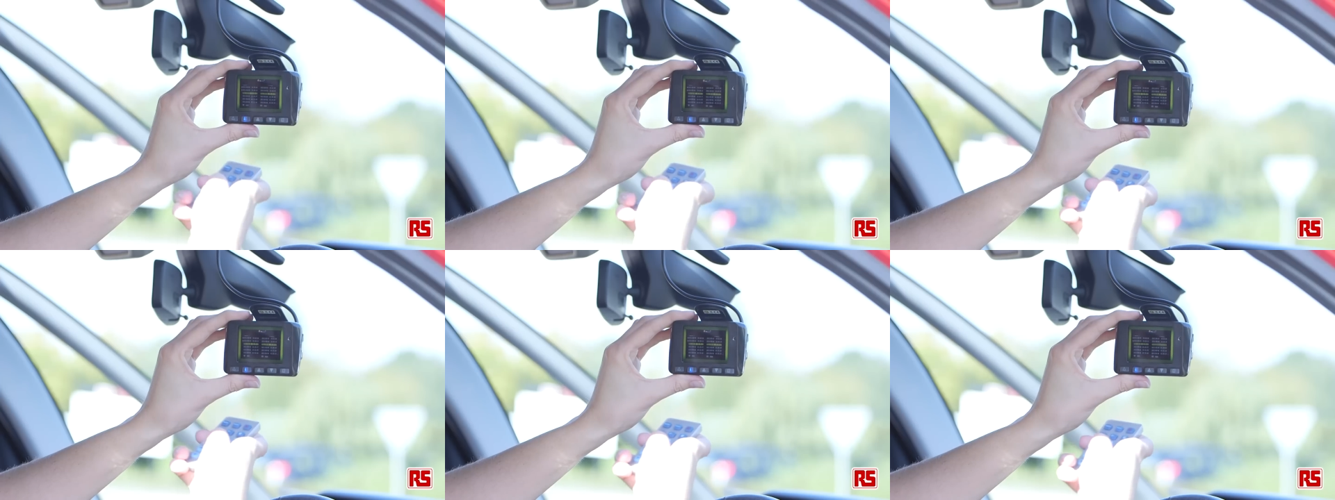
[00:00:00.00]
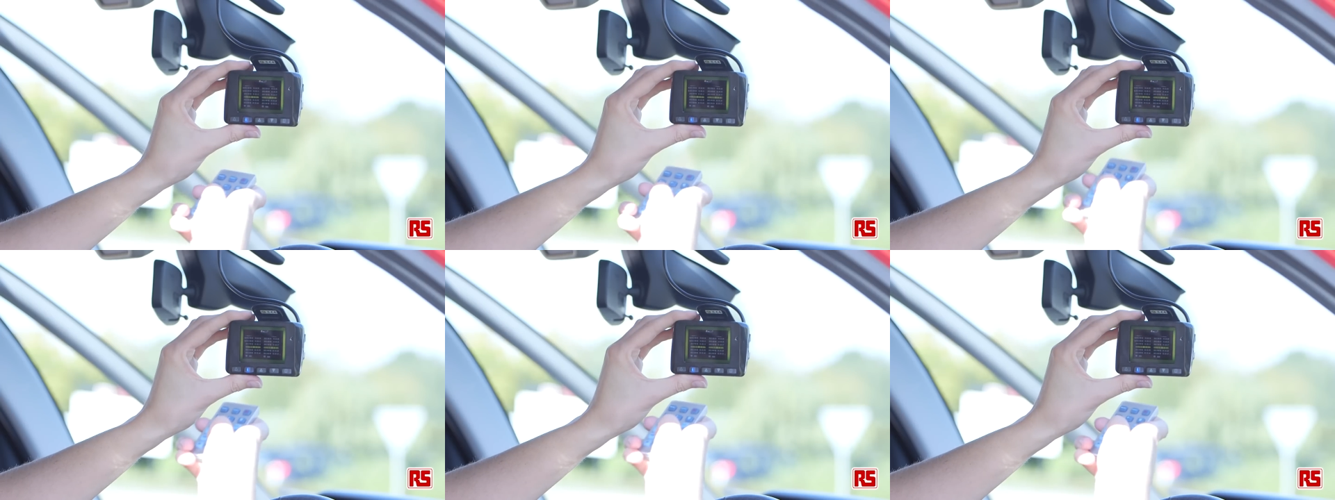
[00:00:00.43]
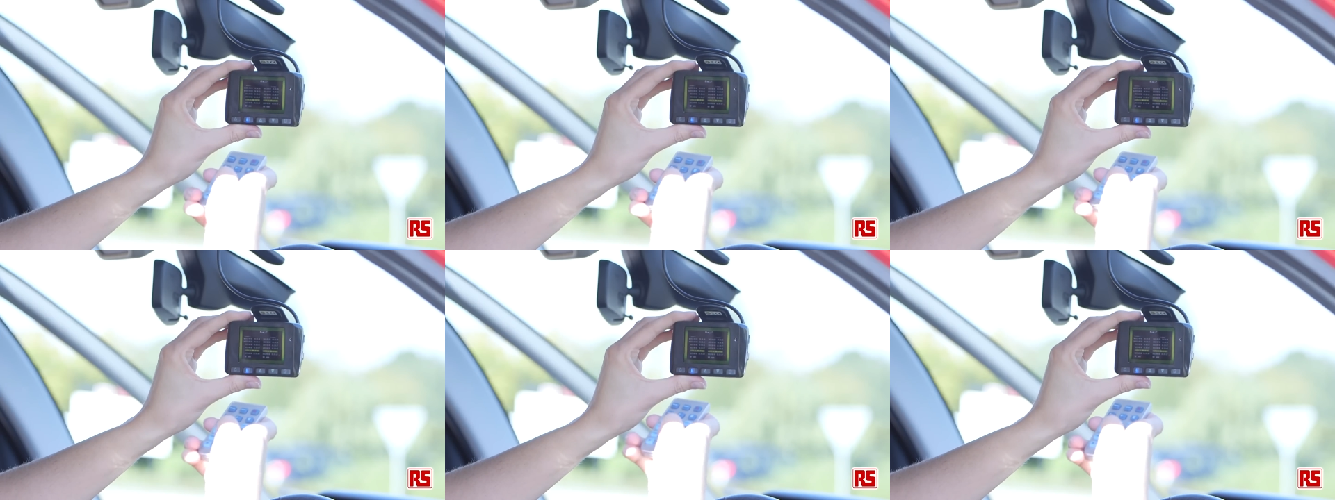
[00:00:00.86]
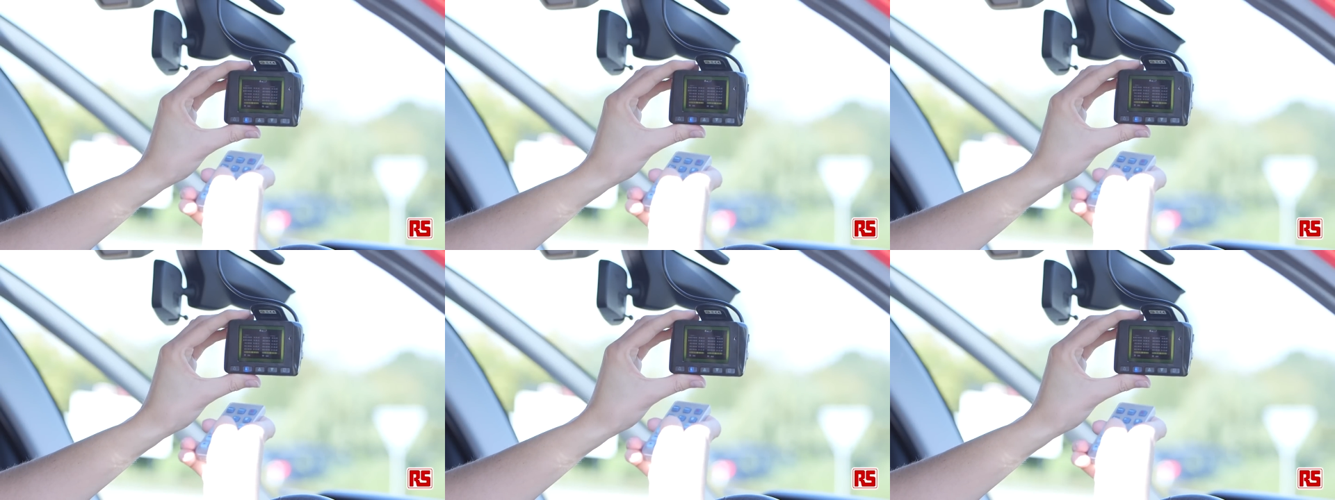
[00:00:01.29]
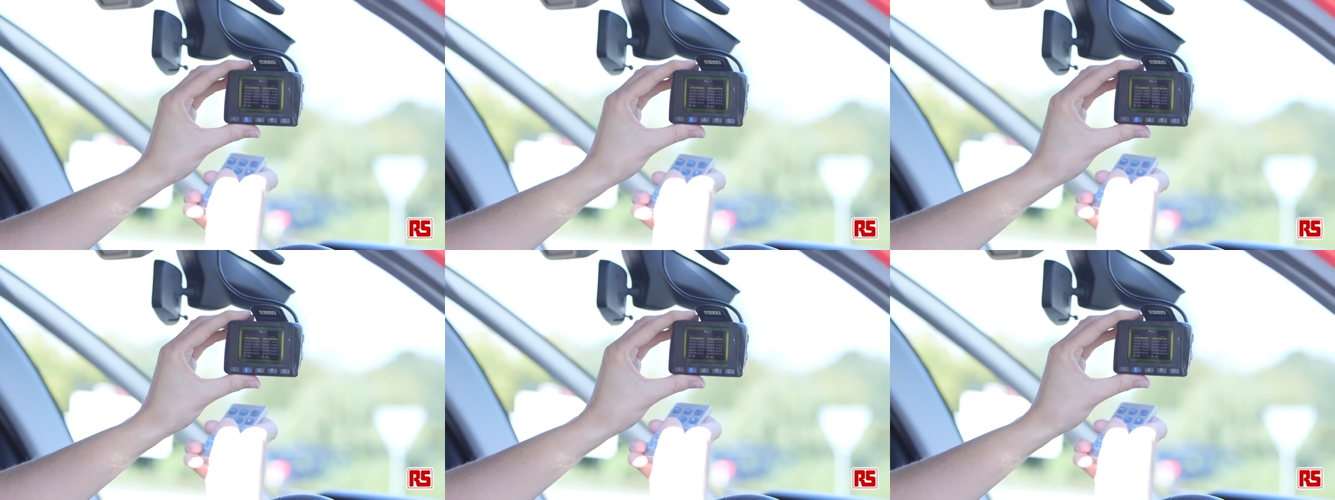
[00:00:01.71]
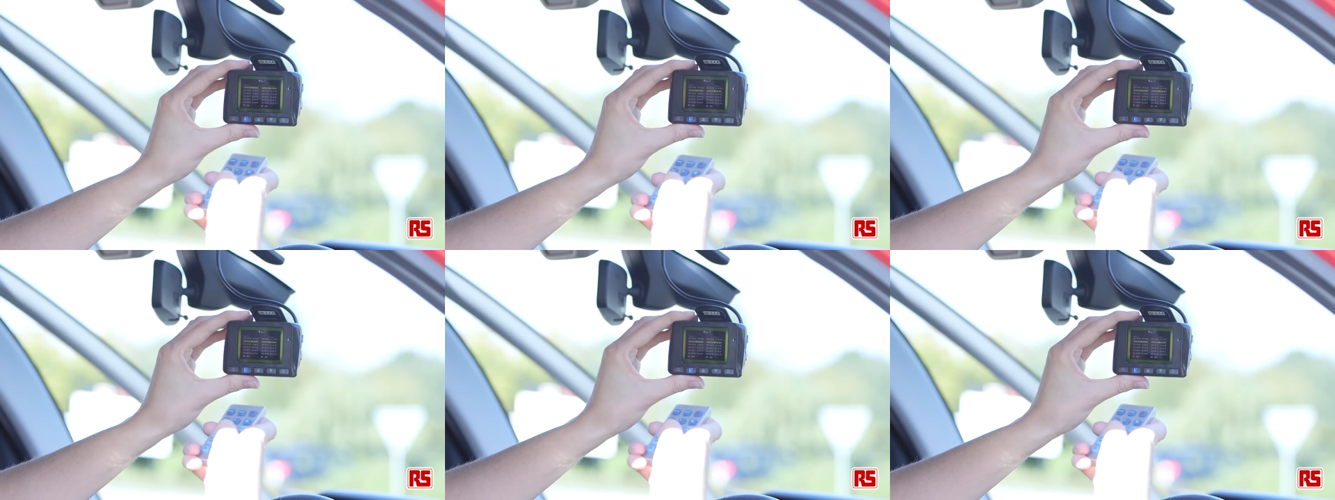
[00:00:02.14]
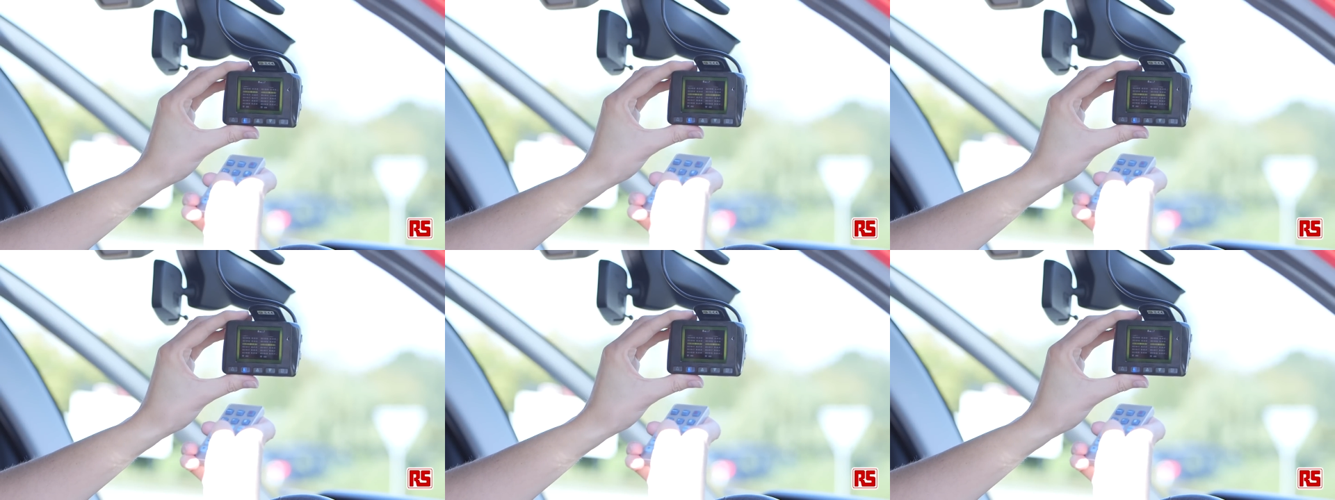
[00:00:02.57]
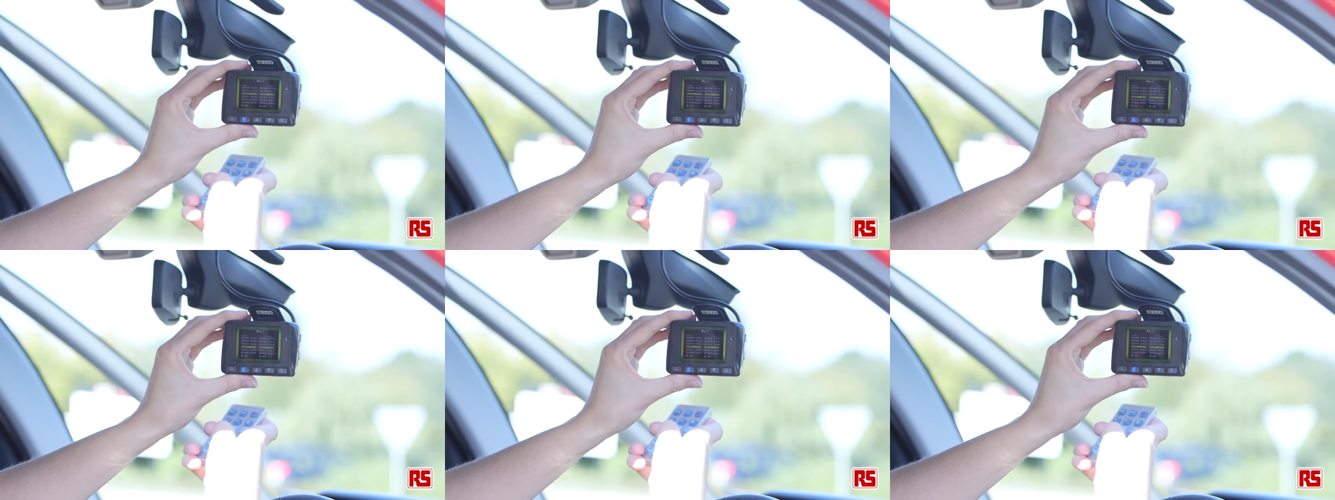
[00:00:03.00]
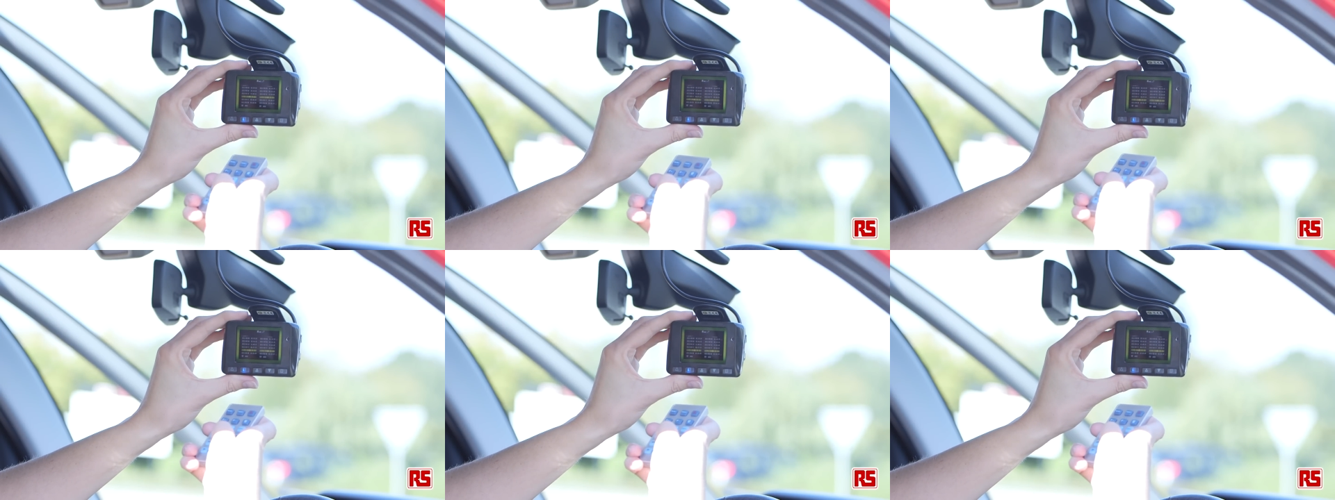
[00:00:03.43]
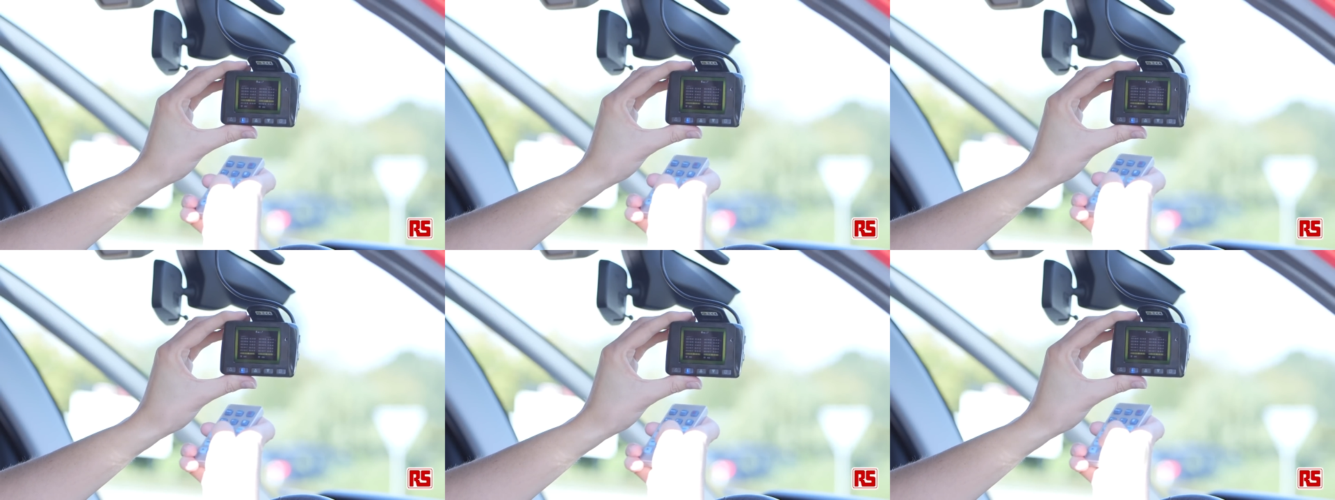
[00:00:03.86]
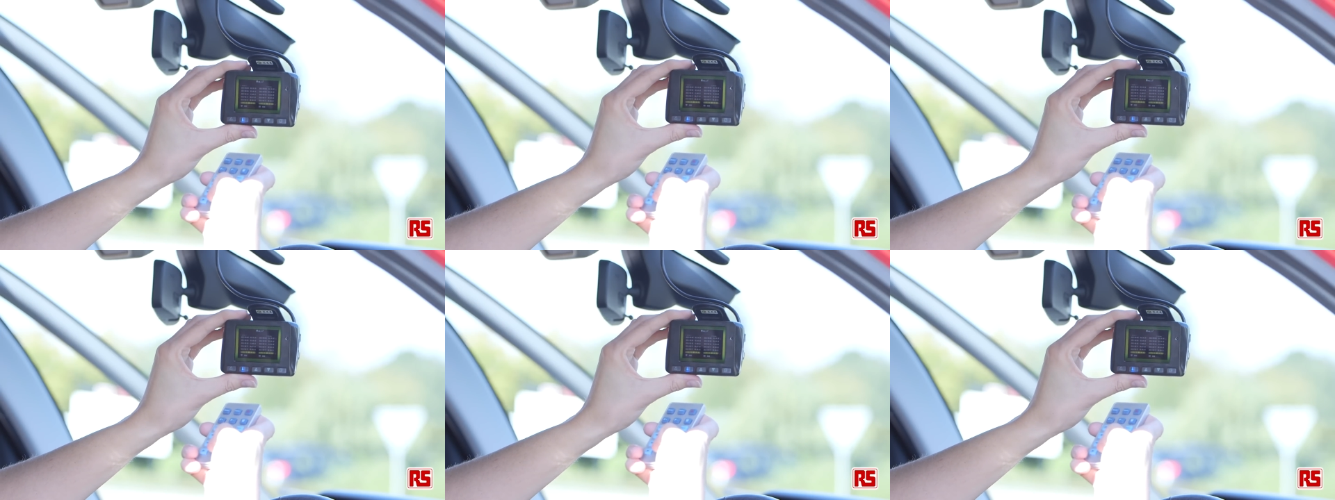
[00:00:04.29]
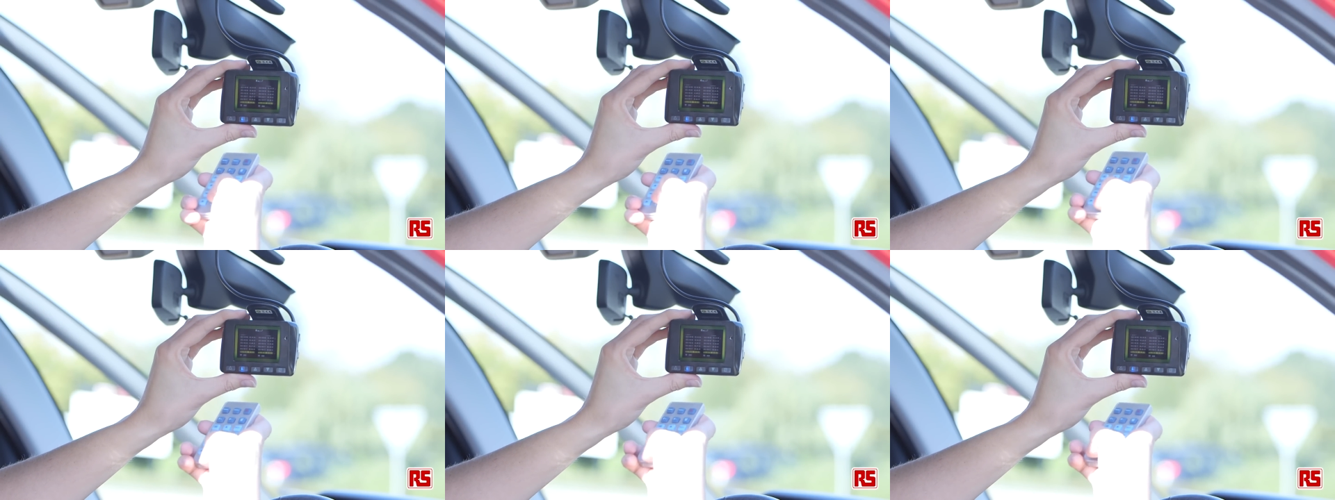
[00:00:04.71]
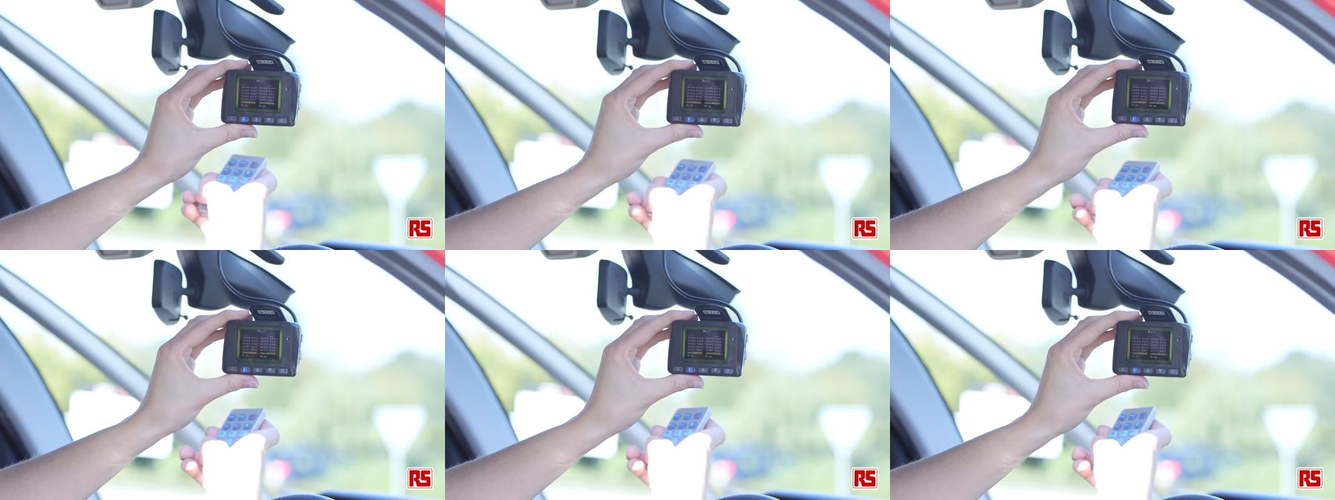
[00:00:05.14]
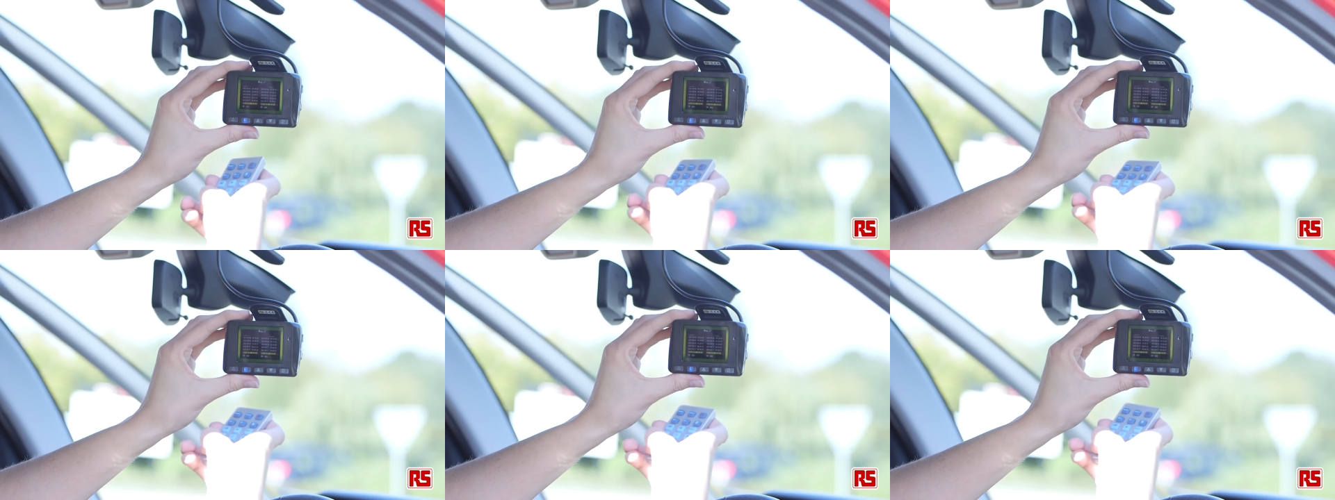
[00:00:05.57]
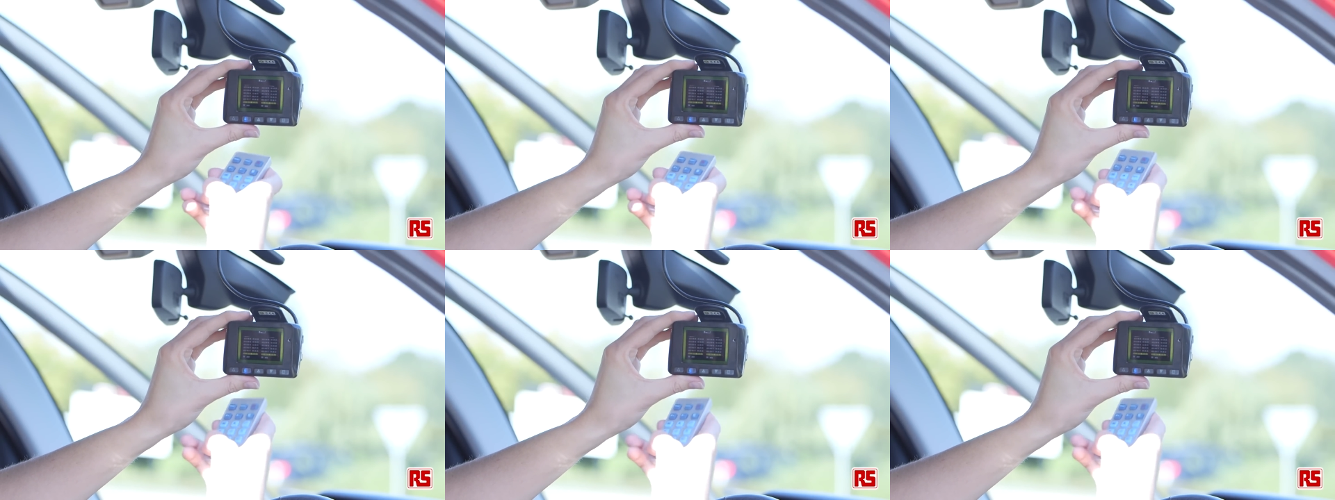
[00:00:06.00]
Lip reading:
[unreadable: no face in view]